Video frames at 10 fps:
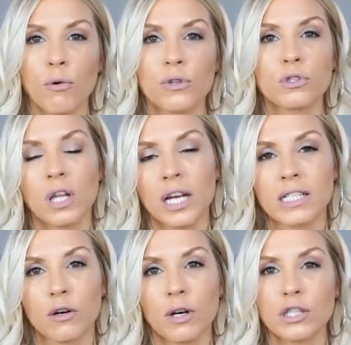4th of July
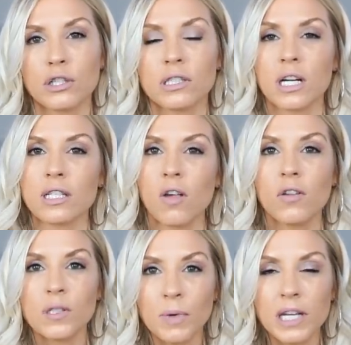decorations and I saw
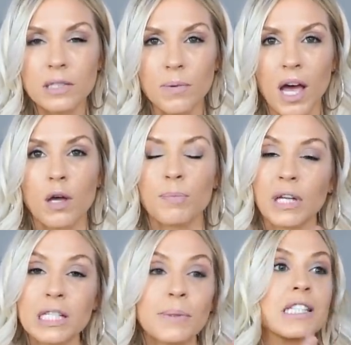this placemat, a
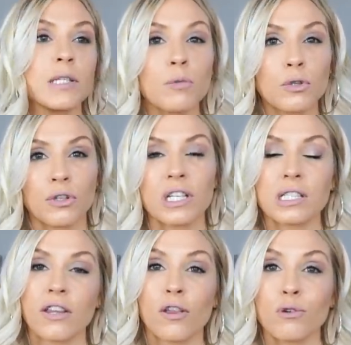placemat similar to this
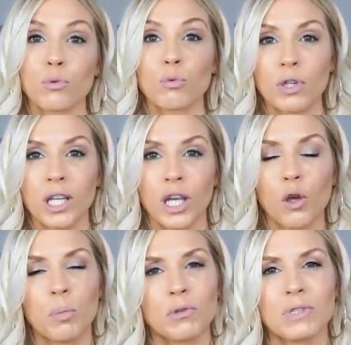and I thought it was really
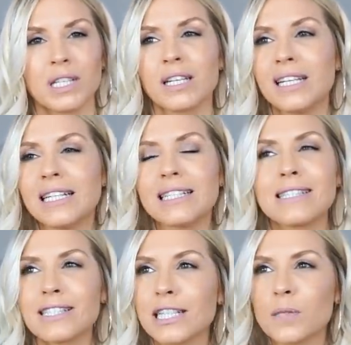cute, but it was like
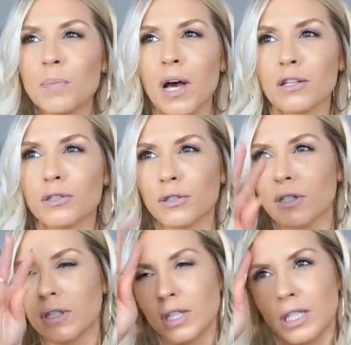six bucks
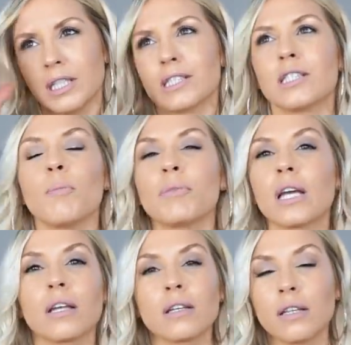or
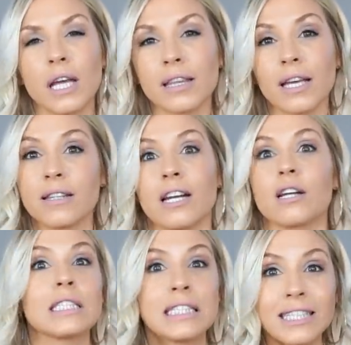something like that that
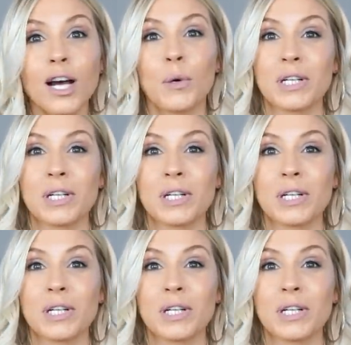I did not